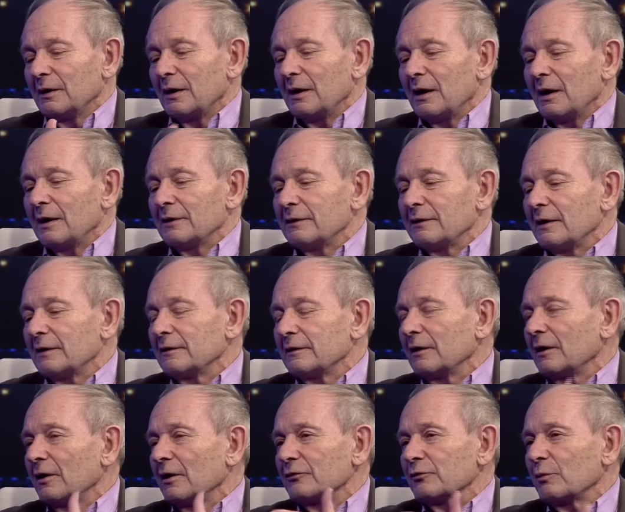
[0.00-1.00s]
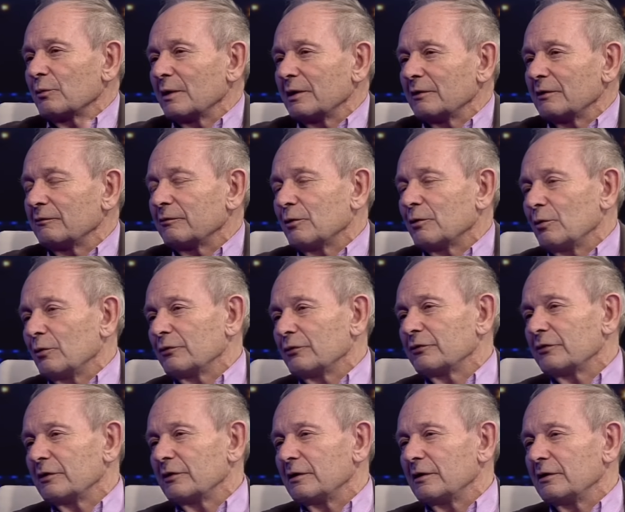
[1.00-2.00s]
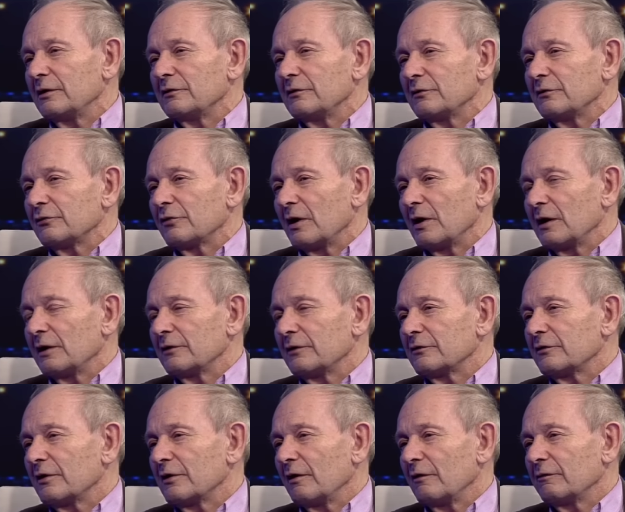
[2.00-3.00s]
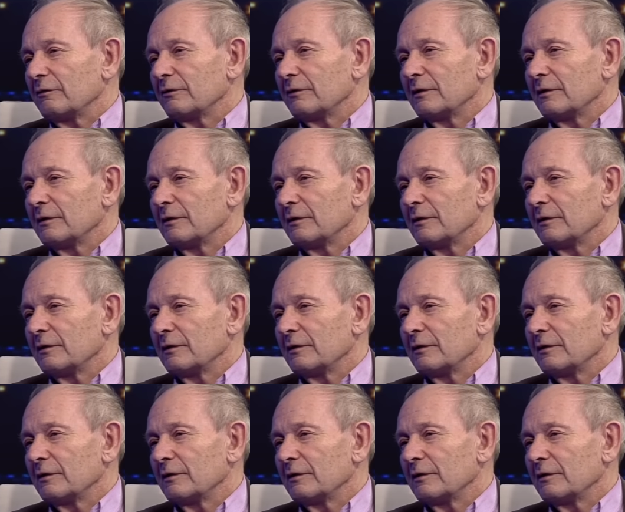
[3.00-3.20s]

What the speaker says: And then the last one, of course, is Israel itself.